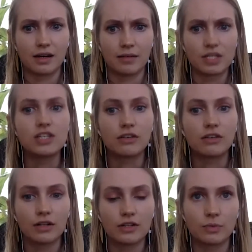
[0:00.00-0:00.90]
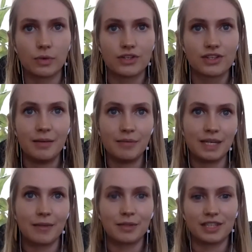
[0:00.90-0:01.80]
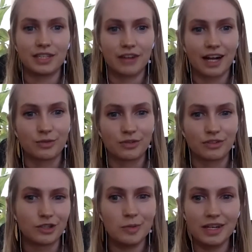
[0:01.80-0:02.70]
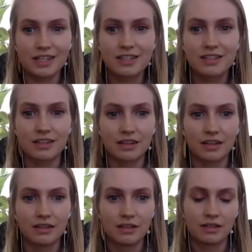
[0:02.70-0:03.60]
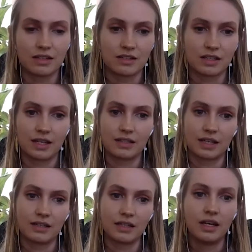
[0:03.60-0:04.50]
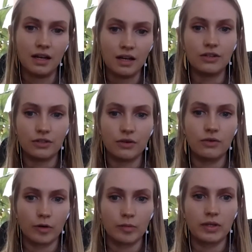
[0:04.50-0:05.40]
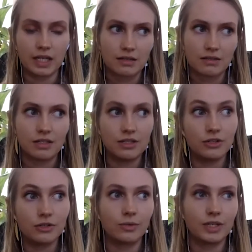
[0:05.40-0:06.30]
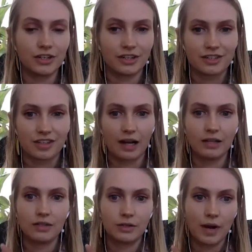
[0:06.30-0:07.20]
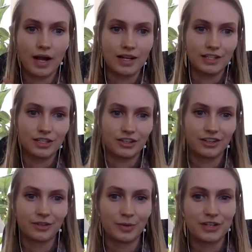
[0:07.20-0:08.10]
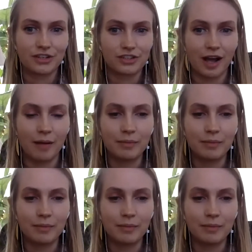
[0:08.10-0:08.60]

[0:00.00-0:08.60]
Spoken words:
teaching fellows was being able to interact with humanists and things like that. You don't normally get to do when you're siloed away in your research lab.